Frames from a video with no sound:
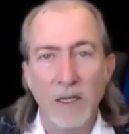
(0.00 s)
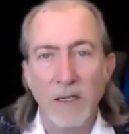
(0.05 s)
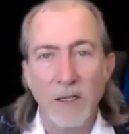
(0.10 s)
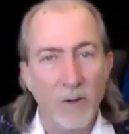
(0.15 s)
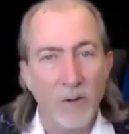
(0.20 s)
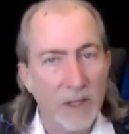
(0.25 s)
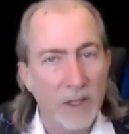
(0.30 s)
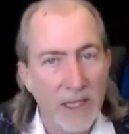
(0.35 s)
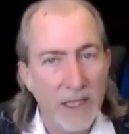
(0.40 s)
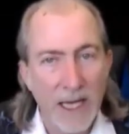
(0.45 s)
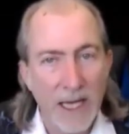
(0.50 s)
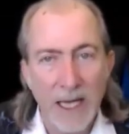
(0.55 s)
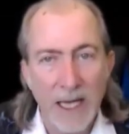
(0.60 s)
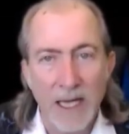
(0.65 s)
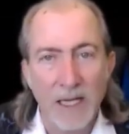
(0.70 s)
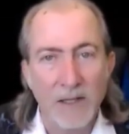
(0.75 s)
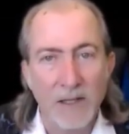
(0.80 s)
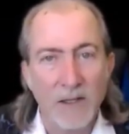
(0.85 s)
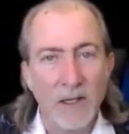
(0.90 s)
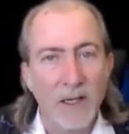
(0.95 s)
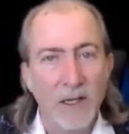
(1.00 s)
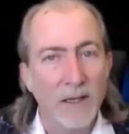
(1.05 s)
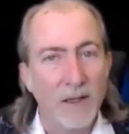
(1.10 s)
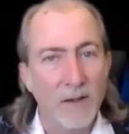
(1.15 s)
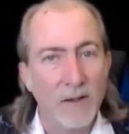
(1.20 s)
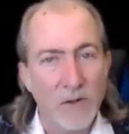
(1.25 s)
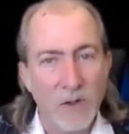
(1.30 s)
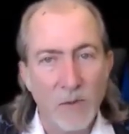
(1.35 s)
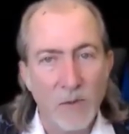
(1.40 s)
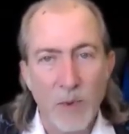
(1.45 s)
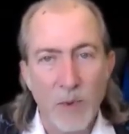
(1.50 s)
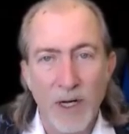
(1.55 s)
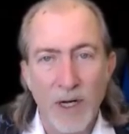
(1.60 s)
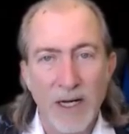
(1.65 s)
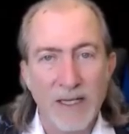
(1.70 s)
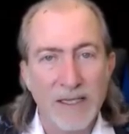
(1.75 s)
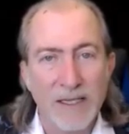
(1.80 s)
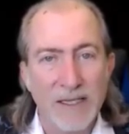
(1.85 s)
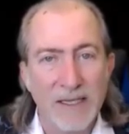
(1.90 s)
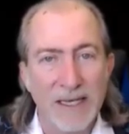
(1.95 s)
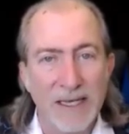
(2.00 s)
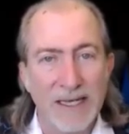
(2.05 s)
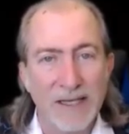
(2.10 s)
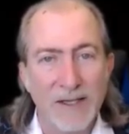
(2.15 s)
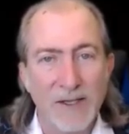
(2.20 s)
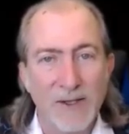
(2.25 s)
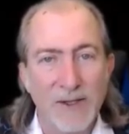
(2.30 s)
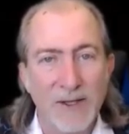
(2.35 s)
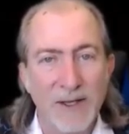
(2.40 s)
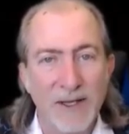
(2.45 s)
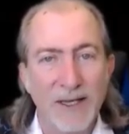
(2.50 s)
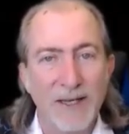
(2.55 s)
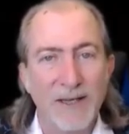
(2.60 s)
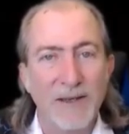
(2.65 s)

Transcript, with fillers: No, it can't. There's a process.